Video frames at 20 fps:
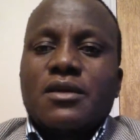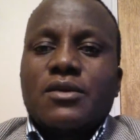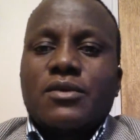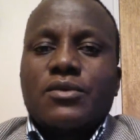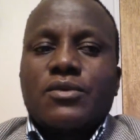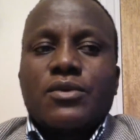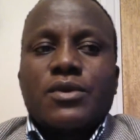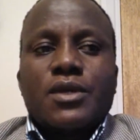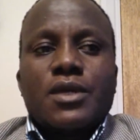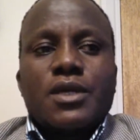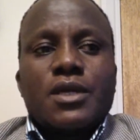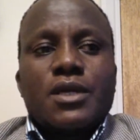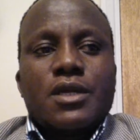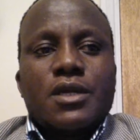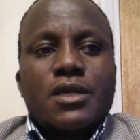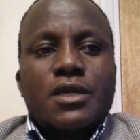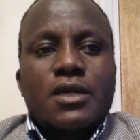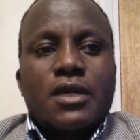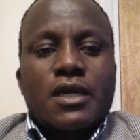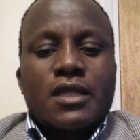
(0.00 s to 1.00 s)

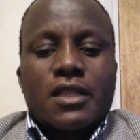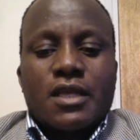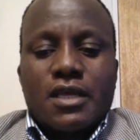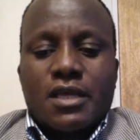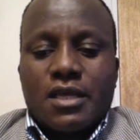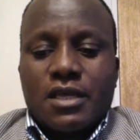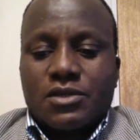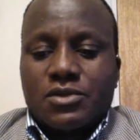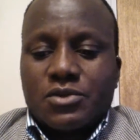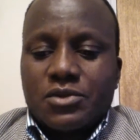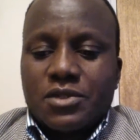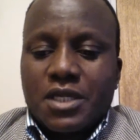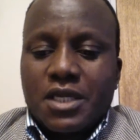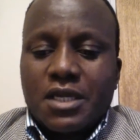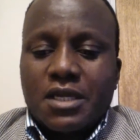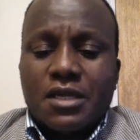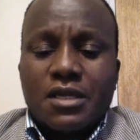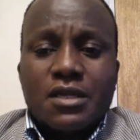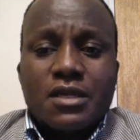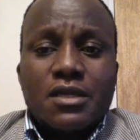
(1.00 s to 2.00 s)
We gather here
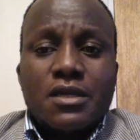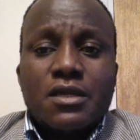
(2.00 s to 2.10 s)
today